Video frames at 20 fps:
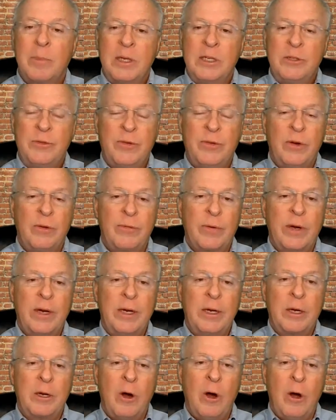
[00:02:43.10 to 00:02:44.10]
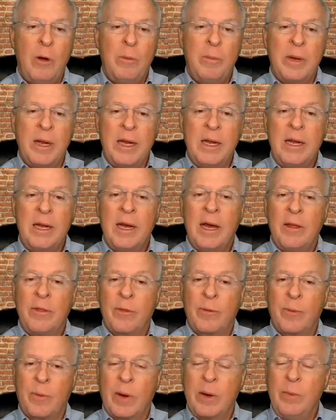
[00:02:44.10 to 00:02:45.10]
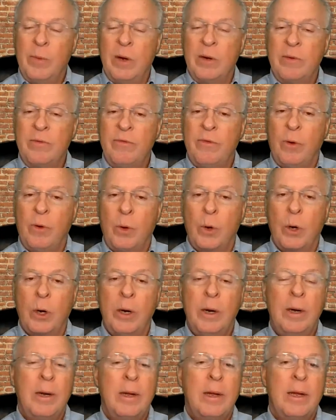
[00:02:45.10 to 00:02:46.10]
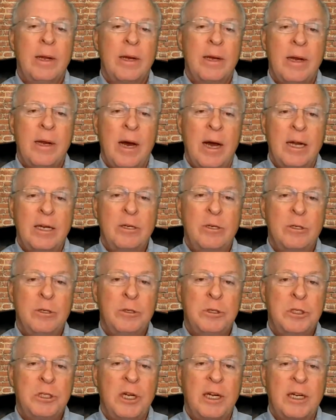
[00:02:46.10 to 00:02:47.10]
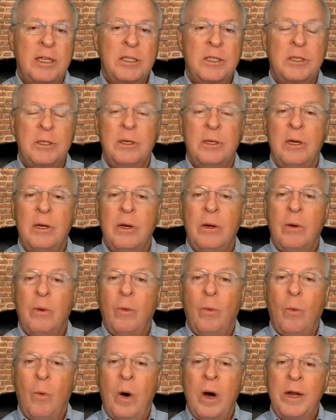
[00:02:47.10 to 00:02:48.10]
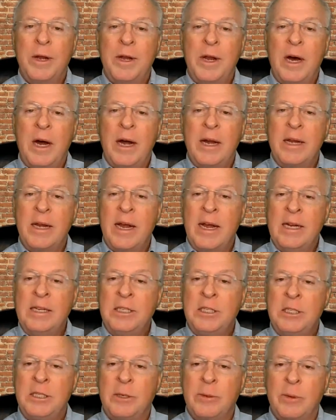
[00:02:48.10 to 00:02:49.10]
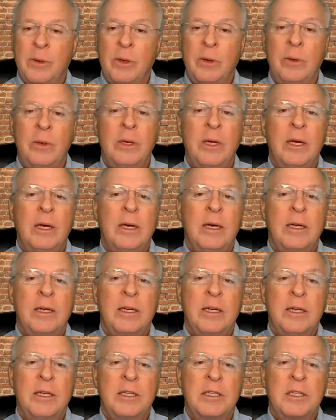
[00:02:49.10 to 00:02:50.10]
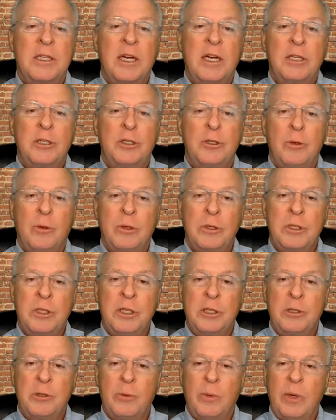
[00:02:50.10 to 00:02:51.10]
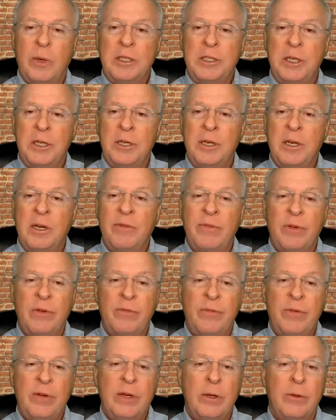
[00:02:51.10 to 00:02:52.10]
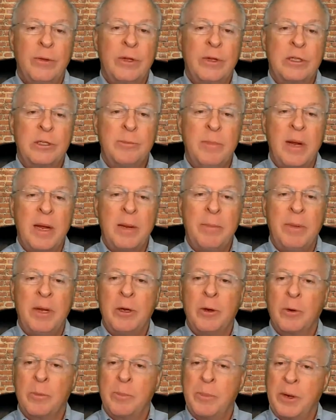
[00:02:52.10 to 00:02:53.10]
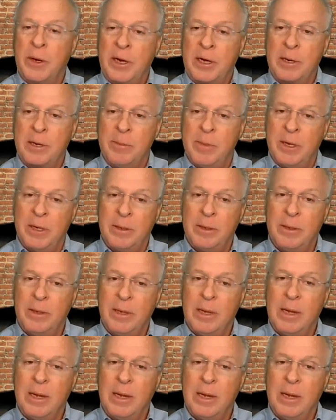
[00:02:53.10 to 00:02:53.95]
Please feel free to call me at 314 926 1980 to discuss your situation if you feel this may be your predicament.